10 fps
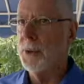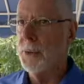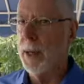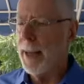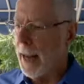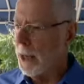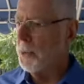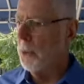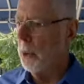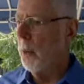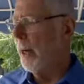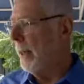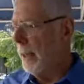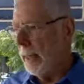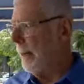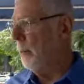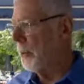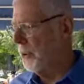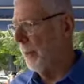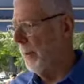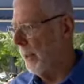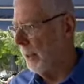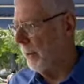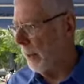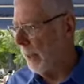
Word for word: just a natural way to get even with somebody you don't